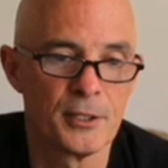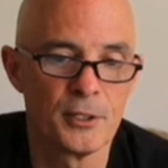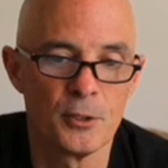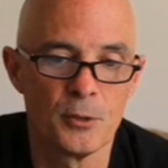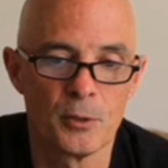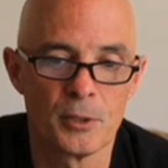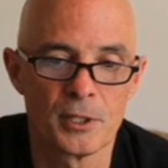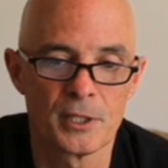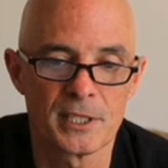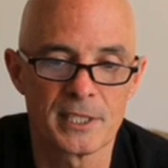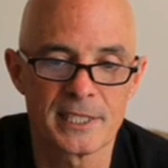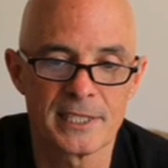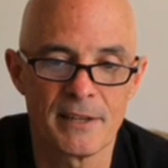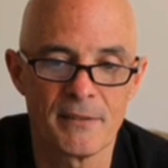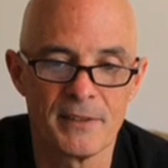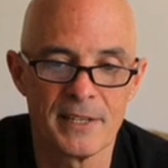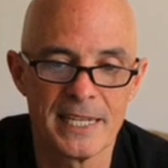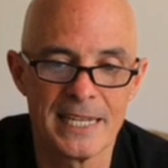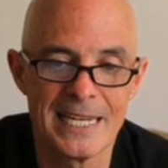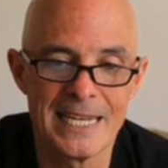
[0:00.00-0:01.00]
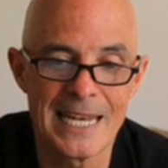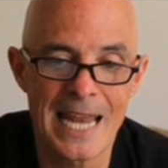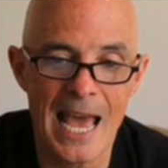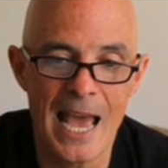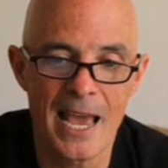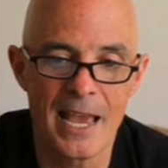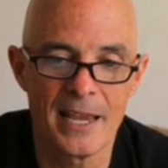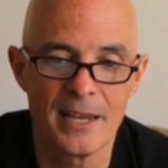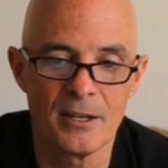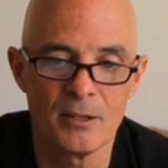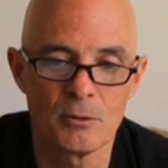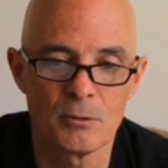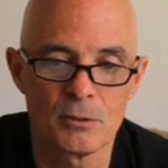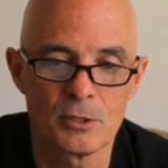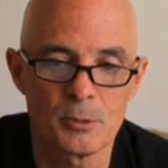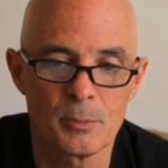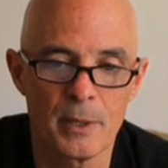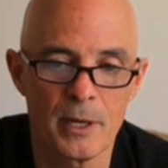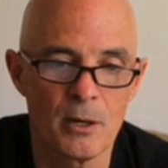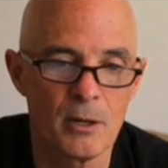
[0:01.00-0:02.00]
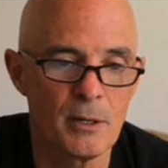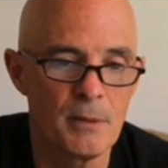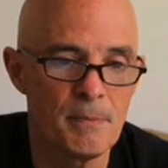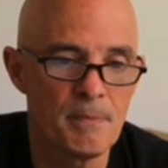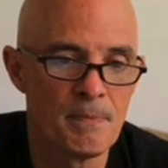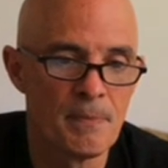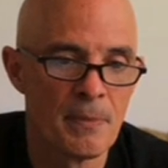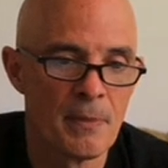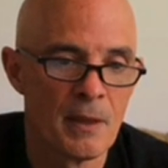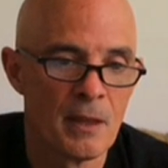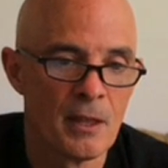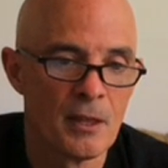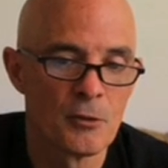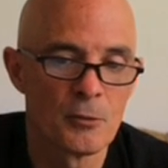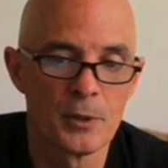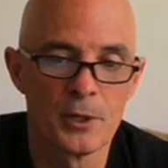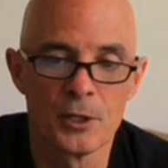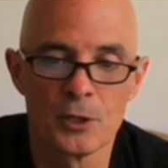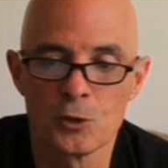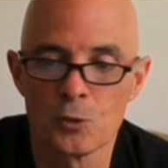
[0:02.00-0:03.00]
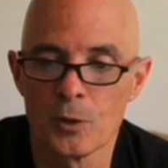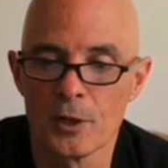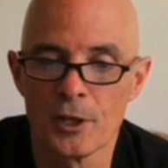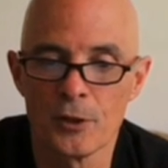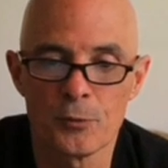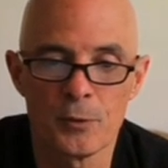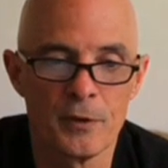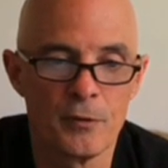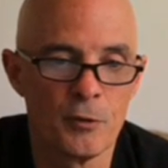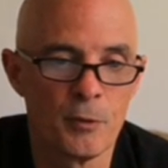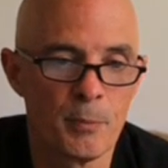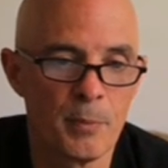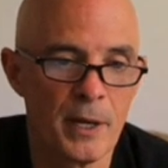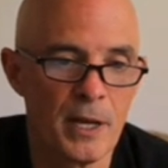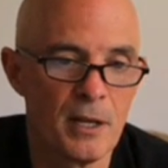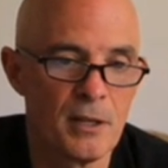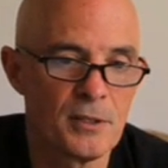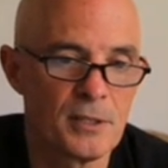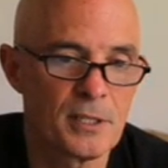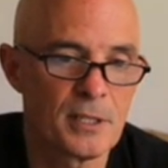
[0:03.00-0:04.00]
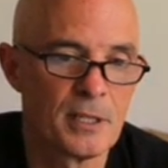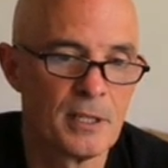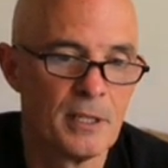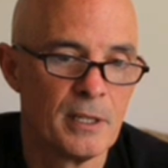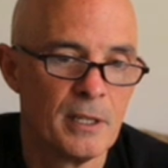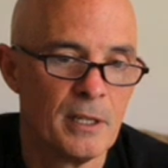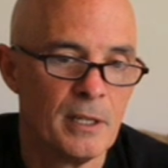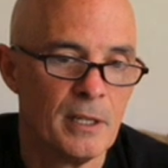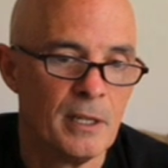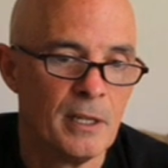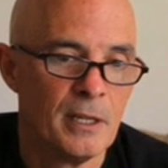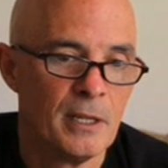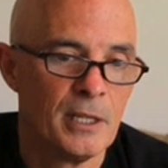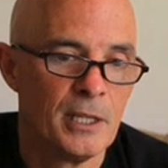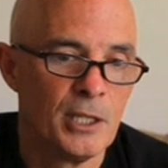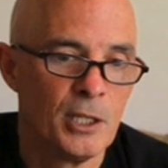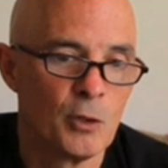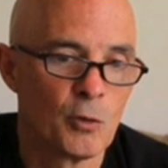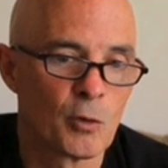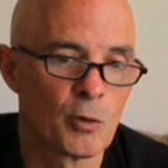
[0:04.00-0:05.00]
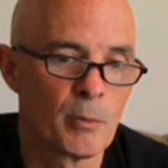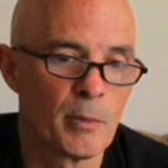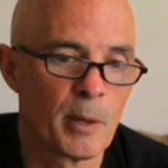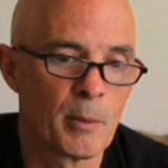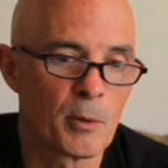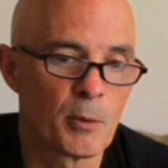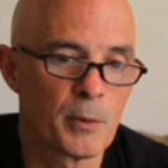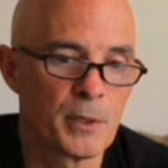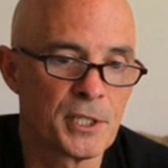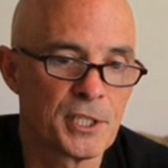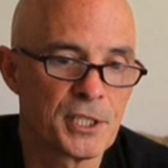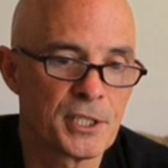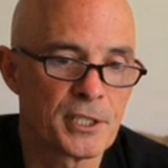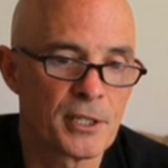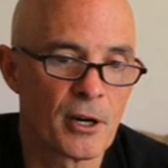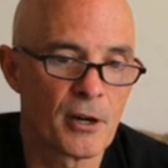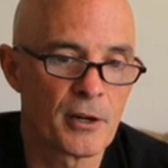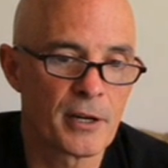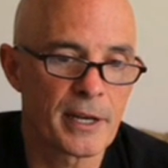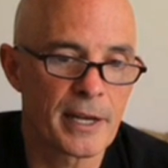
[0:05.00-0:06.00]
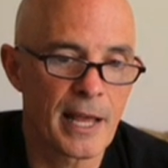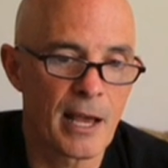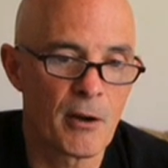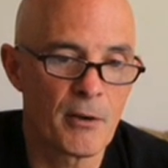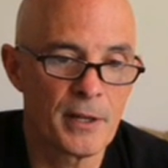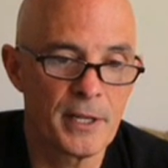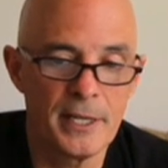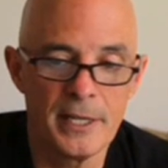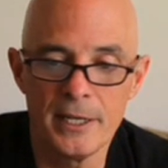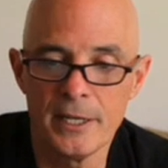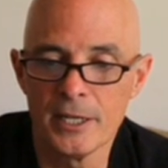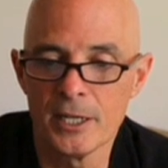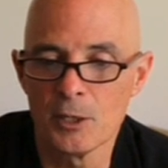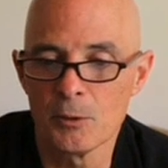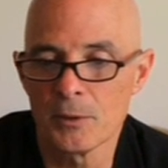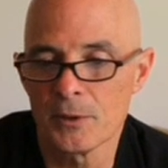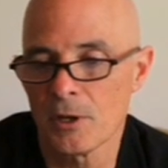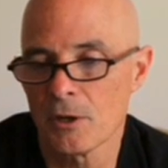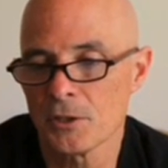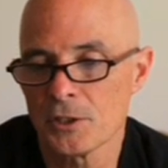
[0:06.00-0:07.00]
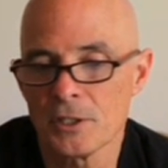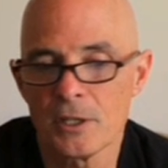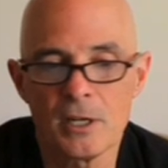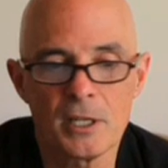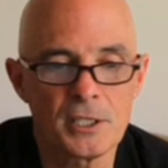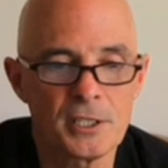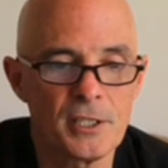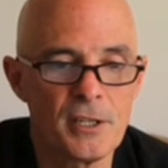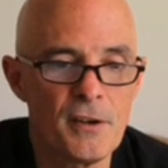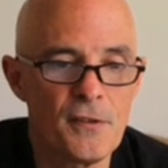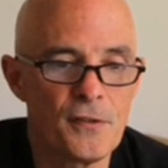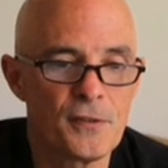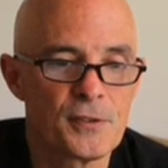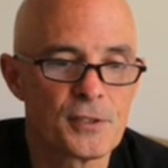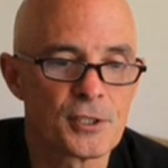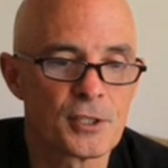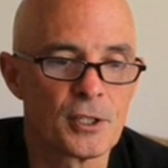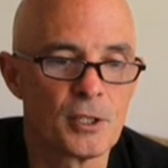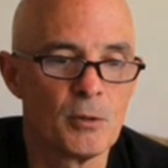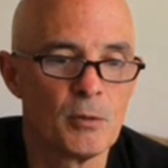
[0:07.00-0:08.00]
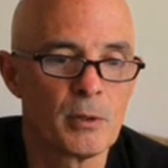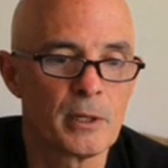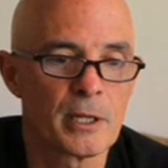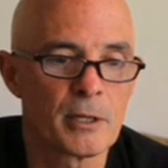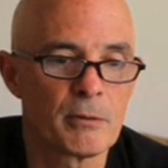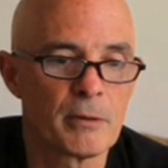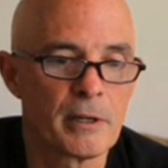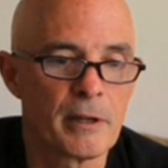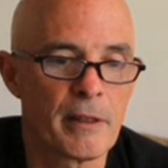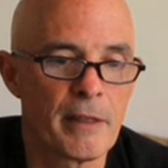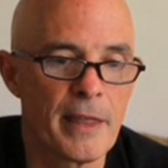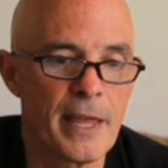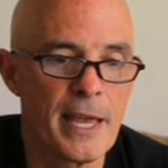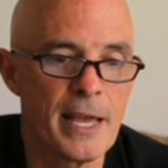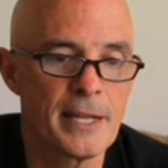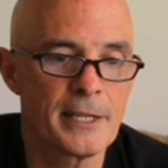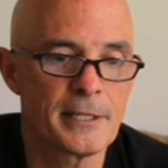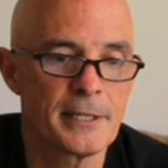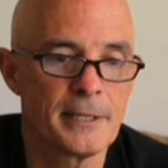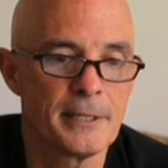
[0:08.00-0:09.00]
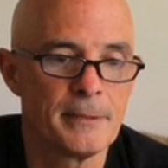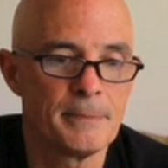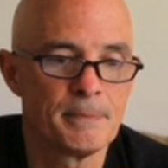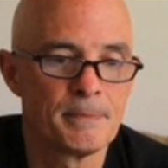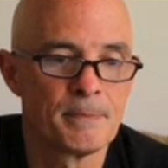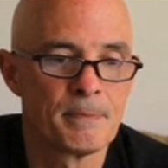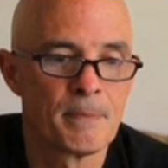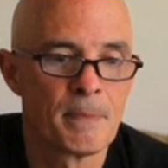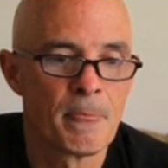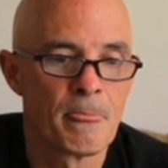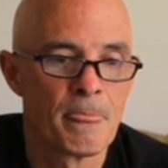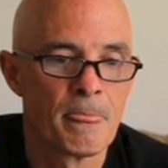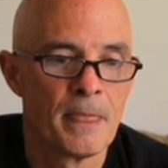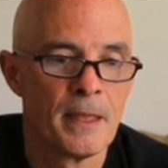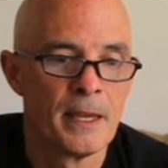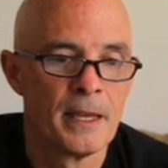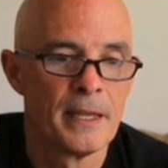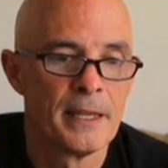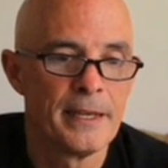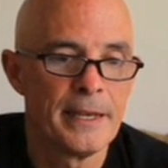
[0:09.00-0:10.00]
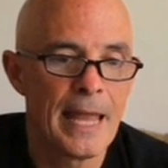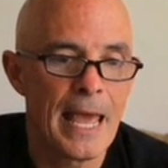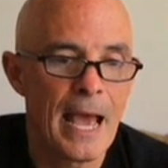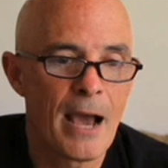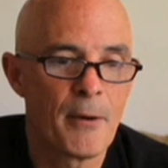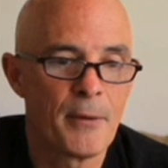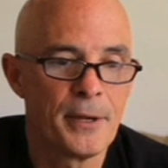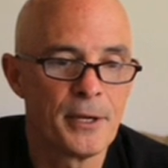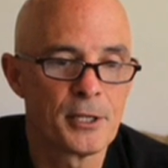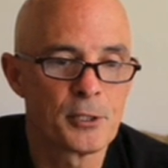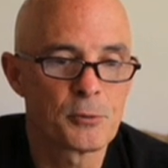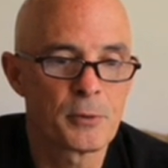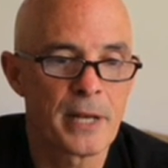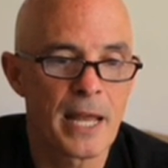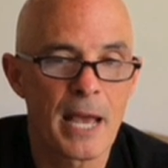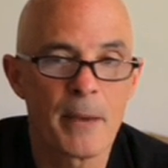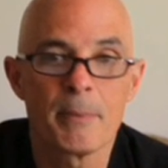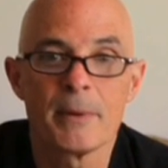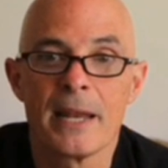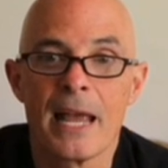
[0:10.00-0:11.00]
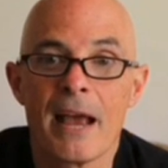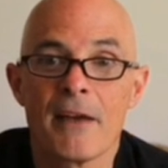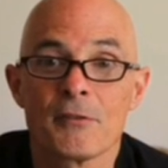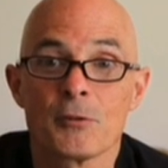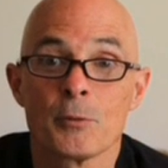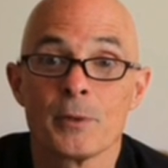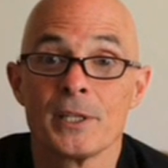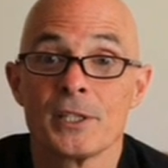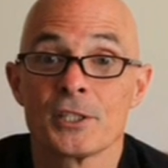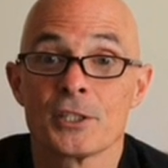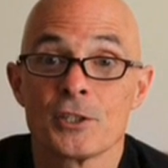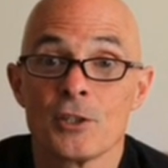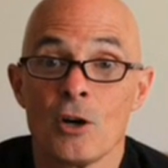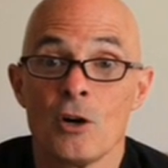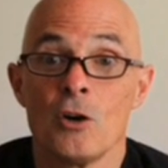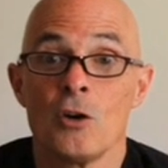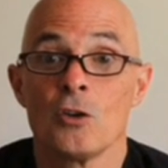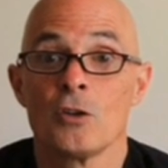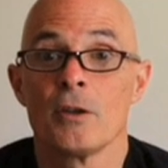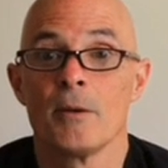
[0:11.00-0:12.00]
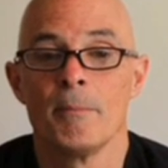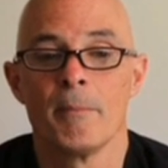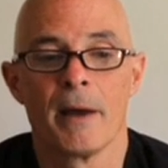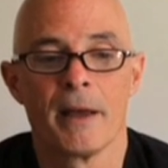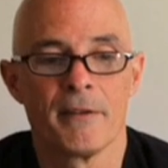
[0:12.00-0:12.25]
279 horsepower, 323 foot-pounds. You'll remember we started out here with our stock stuff, so we'll get rid of that. Now, here's what happened after we installed my